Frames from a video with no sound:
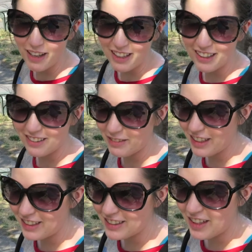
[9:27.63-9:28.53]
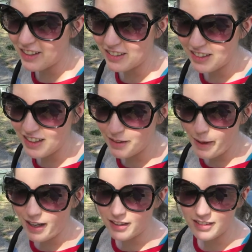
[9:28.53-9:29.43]
well, we all know
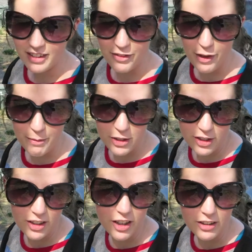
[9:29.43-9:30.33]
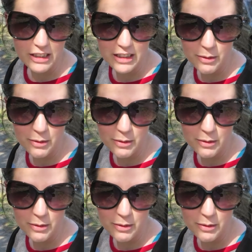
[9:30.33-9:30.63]
about the famous Sean Connery